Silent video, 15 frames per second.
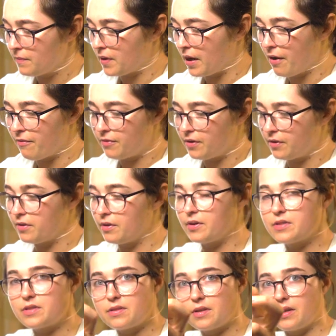
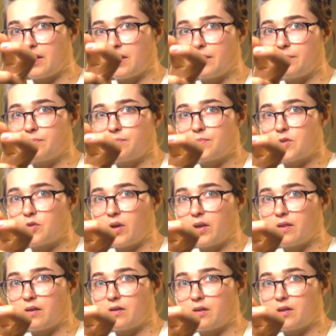There's
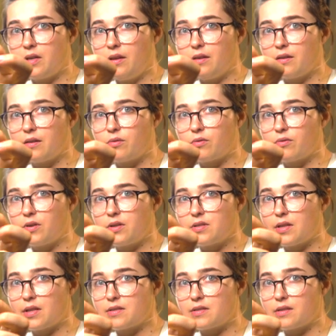strength underneath in reverse.
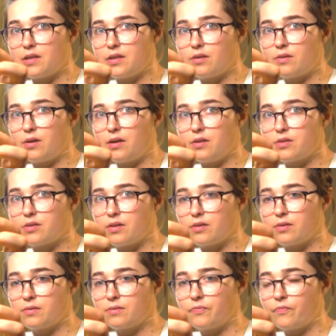That's Leo
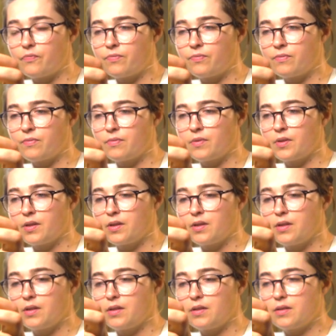also.
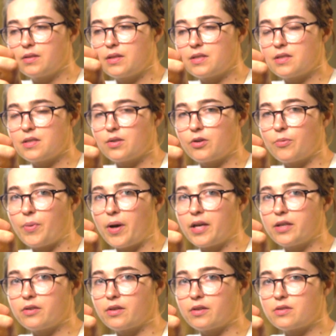This is a
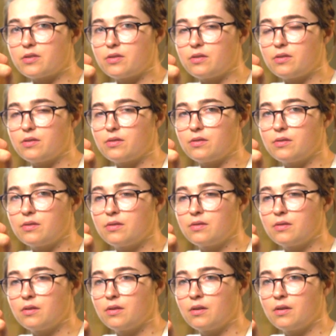reminder to
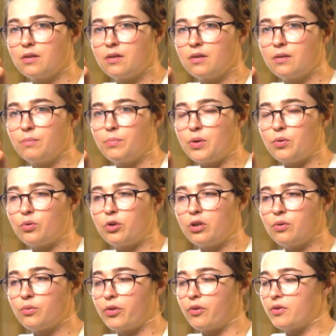Be
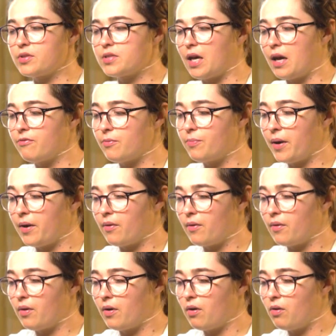real with yourself about
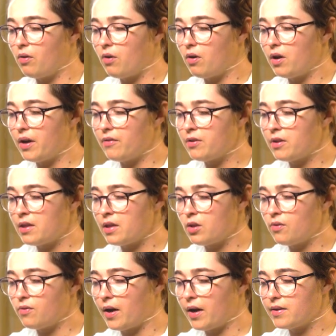everything
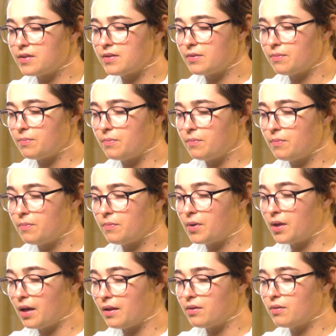you've had to
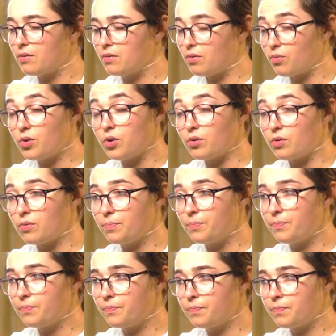get through
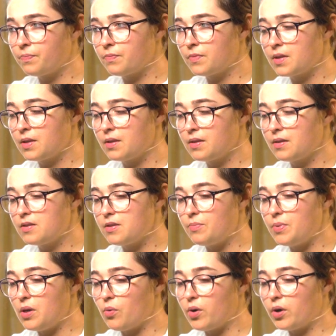to
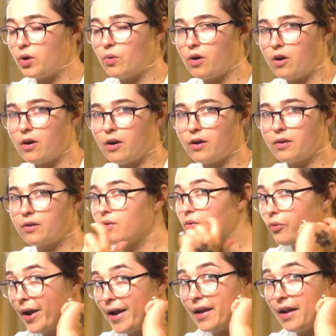be where you are
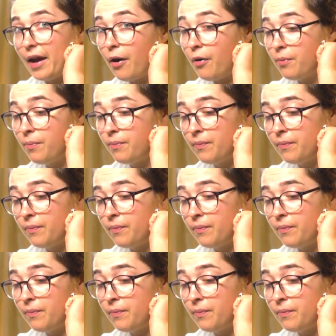right now.